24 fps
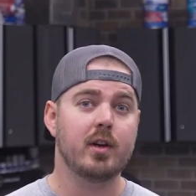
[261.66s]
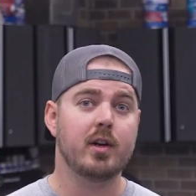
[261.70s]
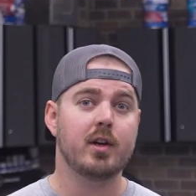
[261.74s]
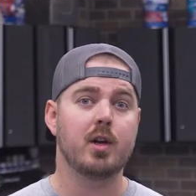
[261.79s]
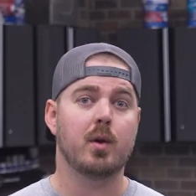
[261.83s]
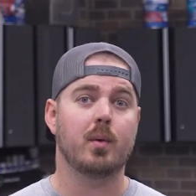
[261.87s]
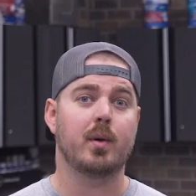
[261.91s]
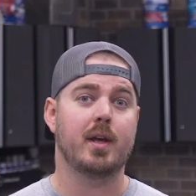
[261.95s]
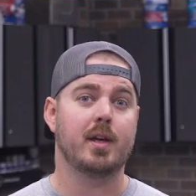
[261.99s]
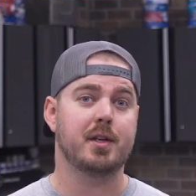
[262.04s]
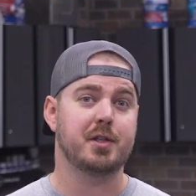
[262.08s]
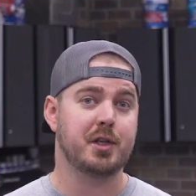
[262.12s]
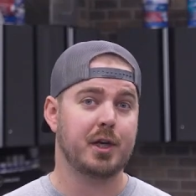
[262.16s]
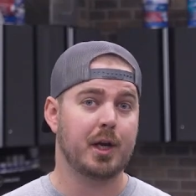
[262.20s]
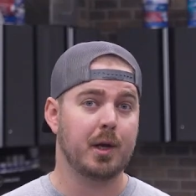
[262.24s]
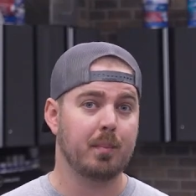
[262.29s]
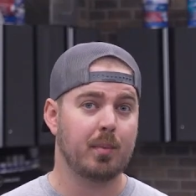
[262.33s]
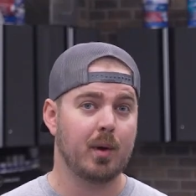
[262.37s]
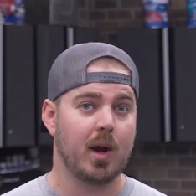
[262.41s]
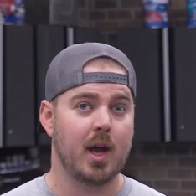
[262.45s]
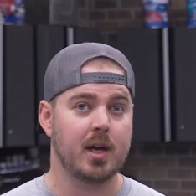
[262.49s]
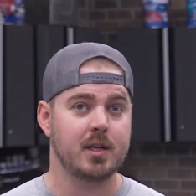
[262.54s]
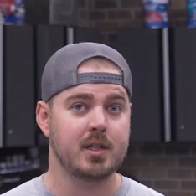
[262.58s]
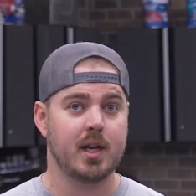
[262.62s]
you're doing intricate
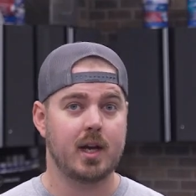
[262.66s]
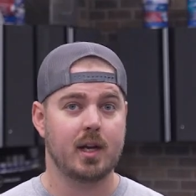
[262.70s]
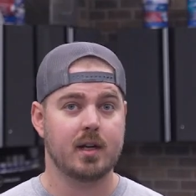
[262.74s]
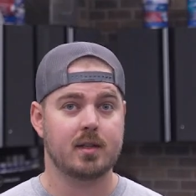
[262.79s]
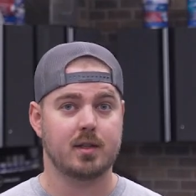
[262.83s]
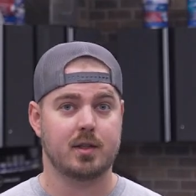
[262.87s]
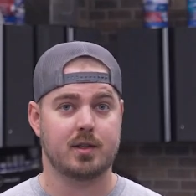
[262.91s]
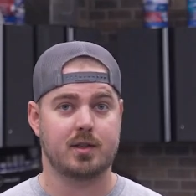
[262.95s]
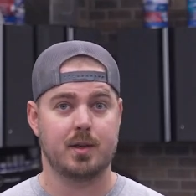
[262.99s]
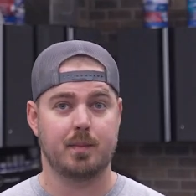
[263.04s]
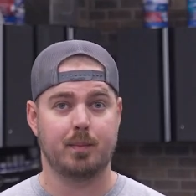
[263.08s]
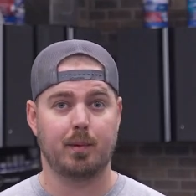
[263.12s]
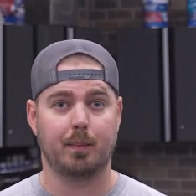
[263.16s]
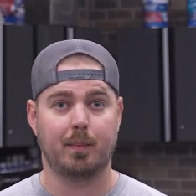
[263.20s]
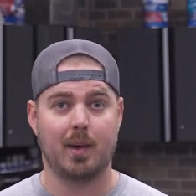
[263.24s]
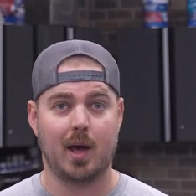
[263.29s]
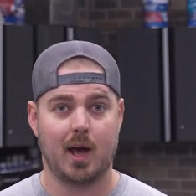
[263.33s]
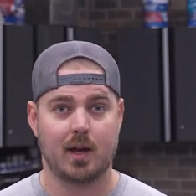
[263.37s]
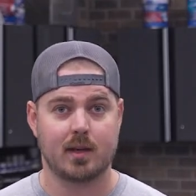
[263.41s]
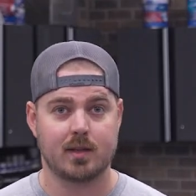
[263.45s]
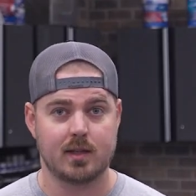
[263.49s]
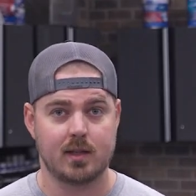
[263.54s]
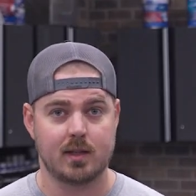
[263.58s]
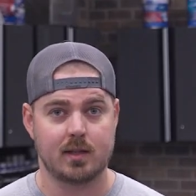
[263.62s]
projects or simple
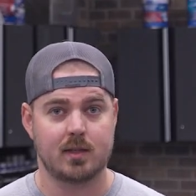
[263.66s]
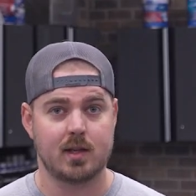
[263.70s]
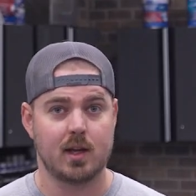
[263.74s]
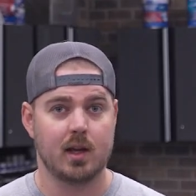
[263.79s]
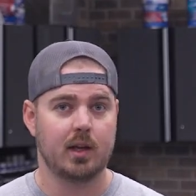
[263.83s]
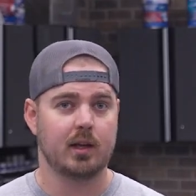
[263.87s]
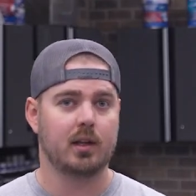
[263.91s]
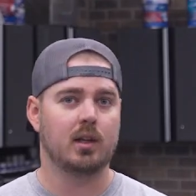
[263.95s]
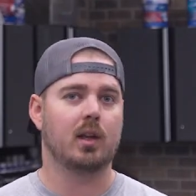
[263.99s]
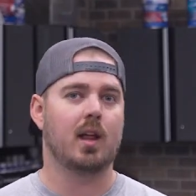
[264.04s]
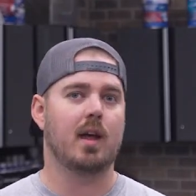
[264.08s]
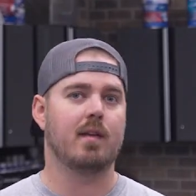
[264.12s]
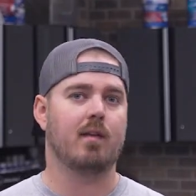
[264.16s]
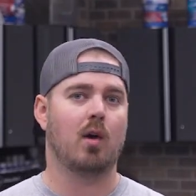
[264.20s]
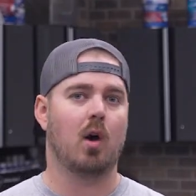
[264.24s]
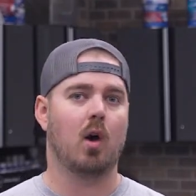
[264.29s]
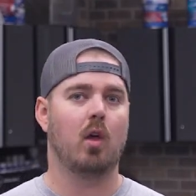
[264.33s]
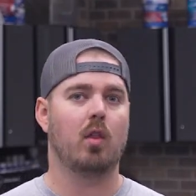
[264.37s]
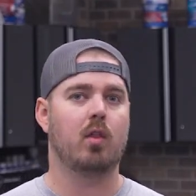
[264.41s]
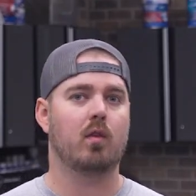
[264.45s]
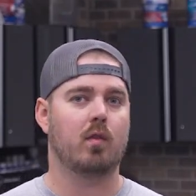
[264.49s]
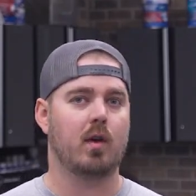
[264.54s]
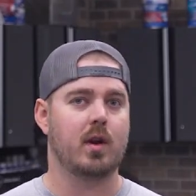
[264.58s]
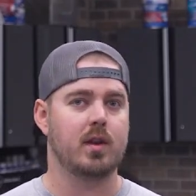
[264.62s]
boxes, you'll have
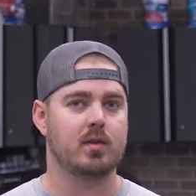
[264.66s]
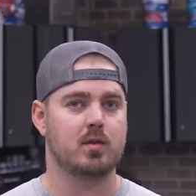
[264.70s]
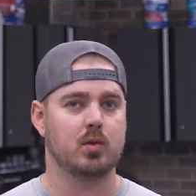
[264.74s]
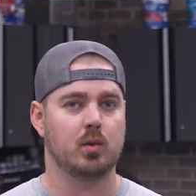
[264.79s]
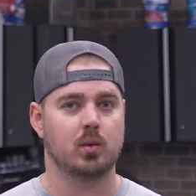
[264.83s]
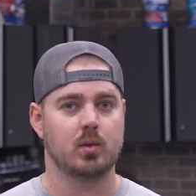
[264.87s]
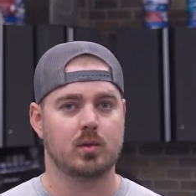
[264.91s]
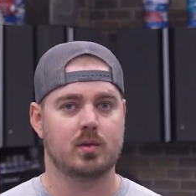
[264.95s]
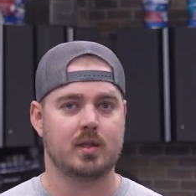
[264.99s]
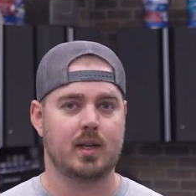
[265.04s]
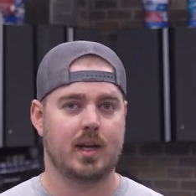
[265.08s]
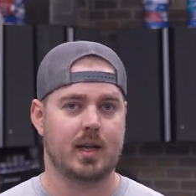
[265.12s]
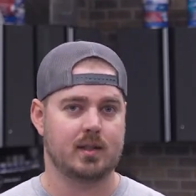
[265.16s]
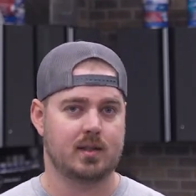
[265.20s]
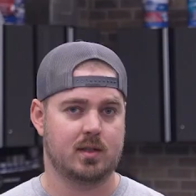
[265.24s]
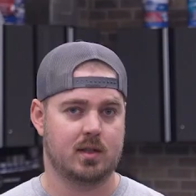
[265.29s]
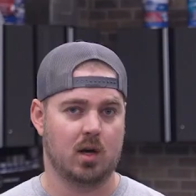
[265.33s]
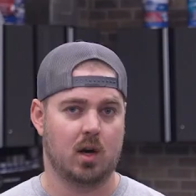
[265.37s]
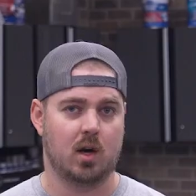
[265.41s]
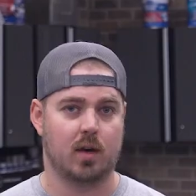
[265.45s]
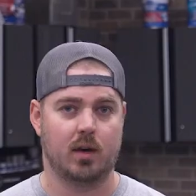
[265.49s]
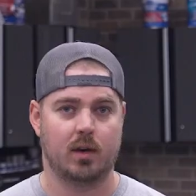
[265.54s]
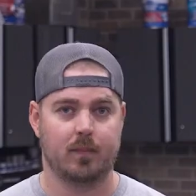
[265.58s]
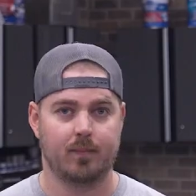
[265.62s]
all the right tools to get
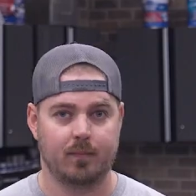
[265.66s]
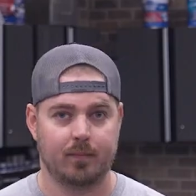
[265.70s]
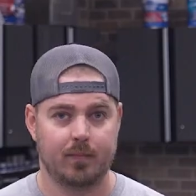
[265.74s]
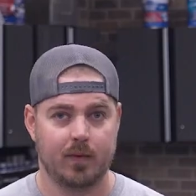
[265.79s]
started.